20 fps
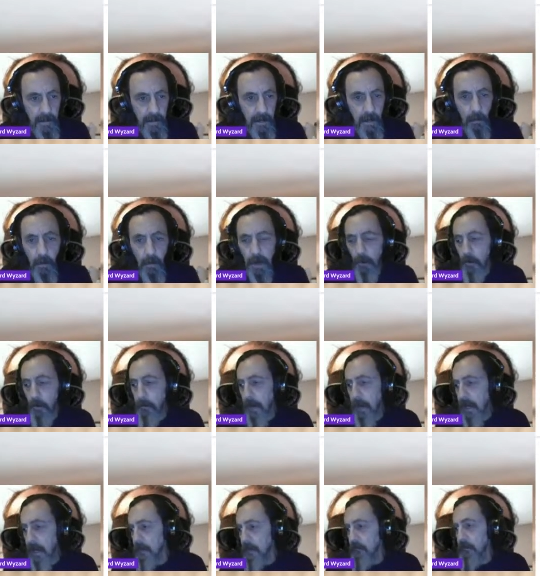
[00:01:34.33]
And I want to
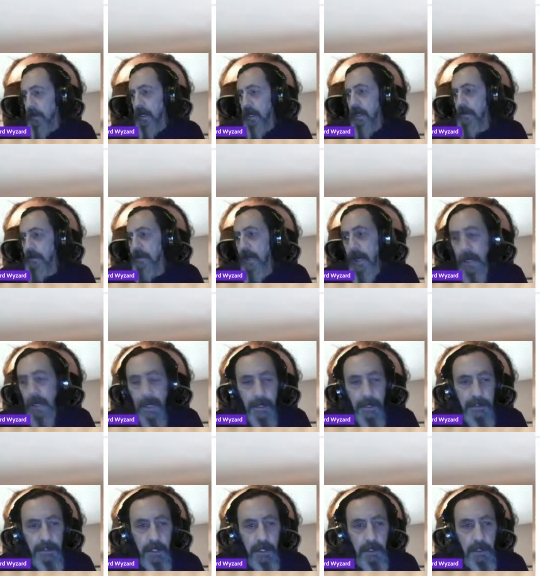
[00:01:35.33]
remind everybody, hit that
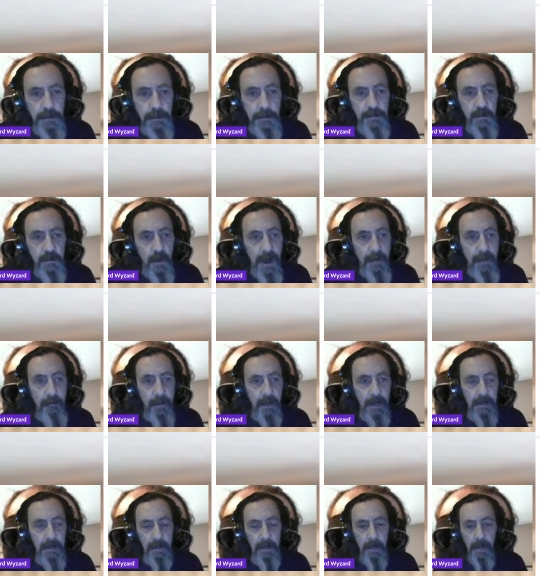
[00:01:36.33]
like, share, and subscribe
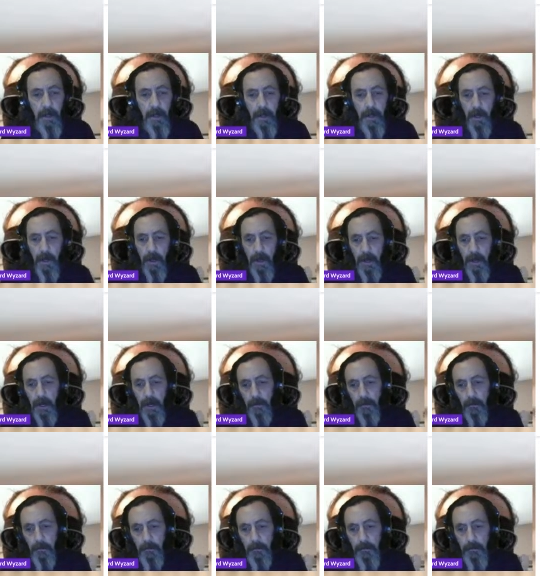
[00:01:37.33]
button.
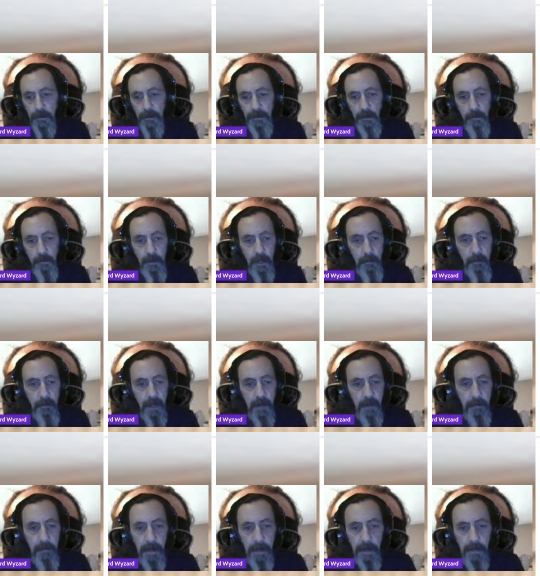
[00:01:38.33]
There should be a
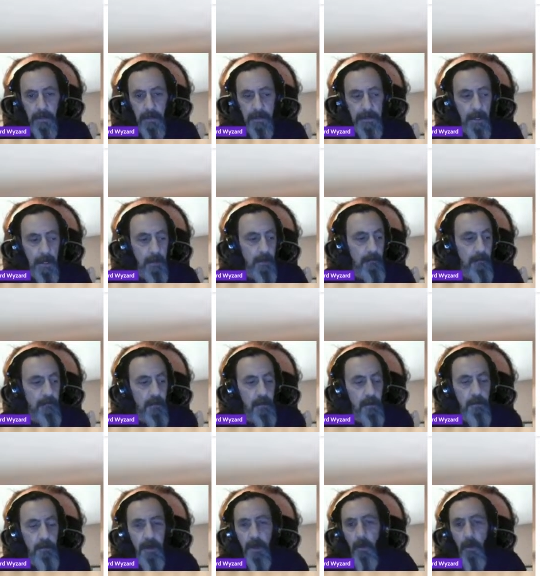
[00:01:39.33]
PayPal link down there for
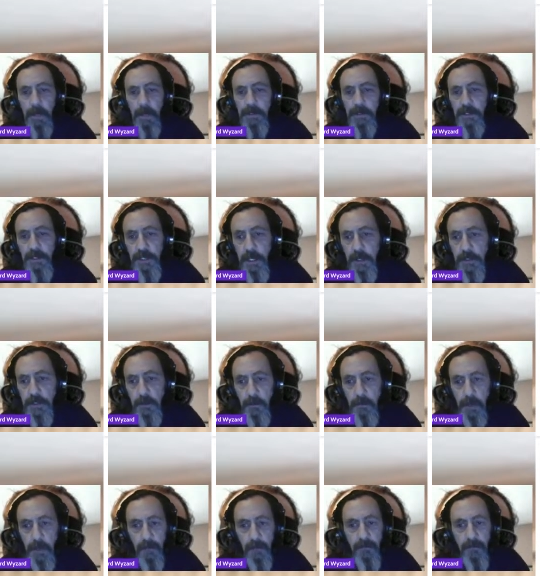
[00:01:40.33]
anybody who wants to share
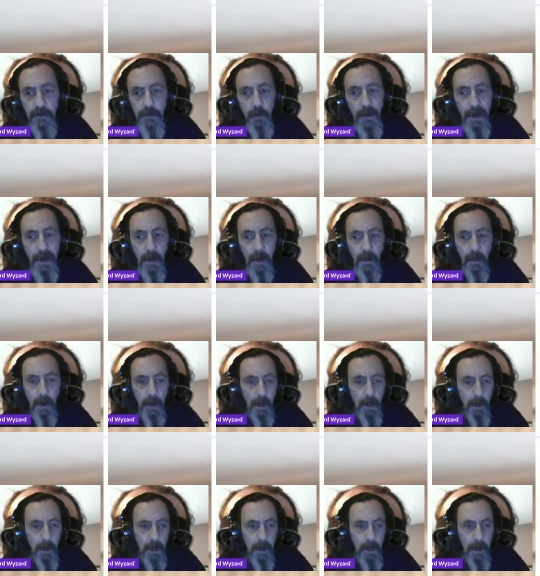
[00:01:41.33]
some love as well.
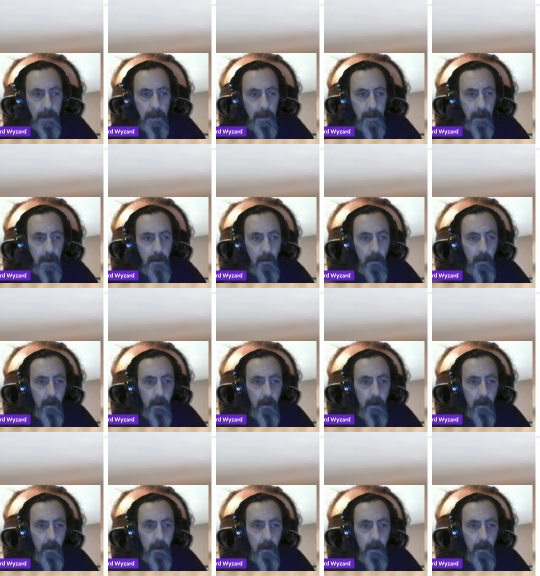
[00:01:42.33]
And on